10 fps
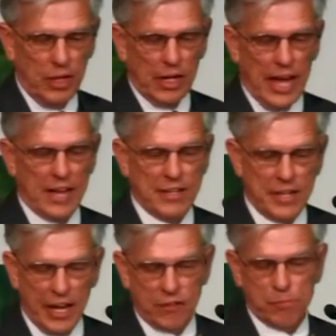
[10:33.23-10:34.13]
And
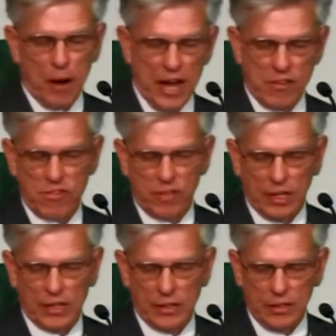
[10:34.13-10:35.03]
death by
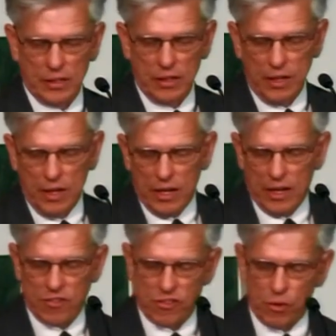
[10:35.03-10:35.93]
sin,
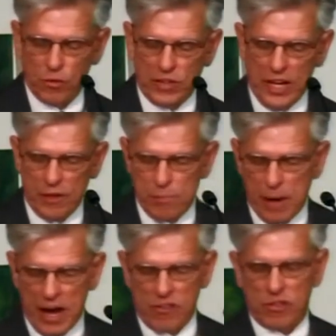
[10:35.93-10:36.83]
and so death
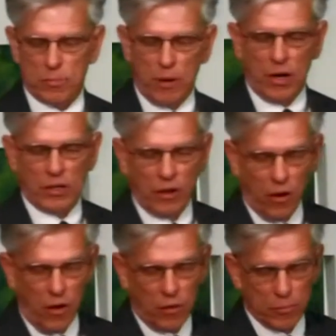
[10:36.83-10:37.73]
passed upon
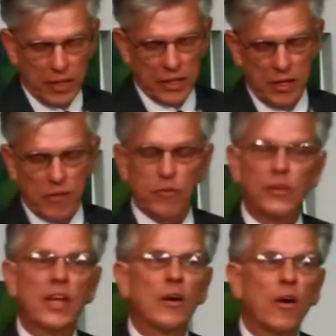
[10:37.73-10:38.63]
all men, for
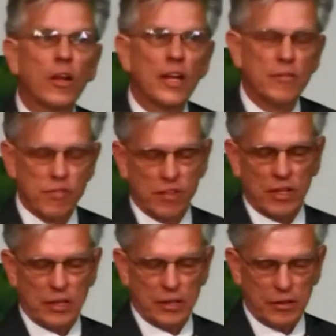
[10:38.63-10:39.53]
that all have
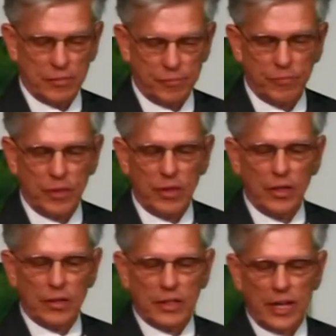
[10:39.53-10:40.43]
sinned.
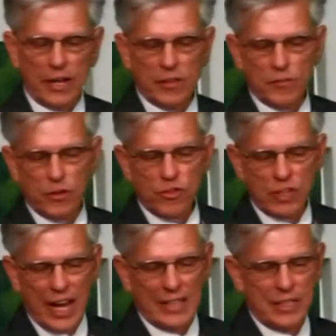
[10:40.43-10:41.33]
Then down to verse
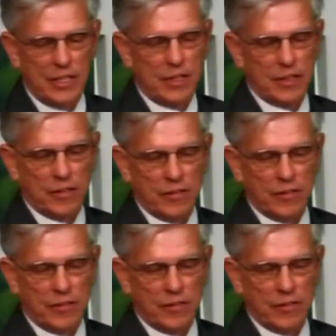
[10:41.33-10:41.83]
19.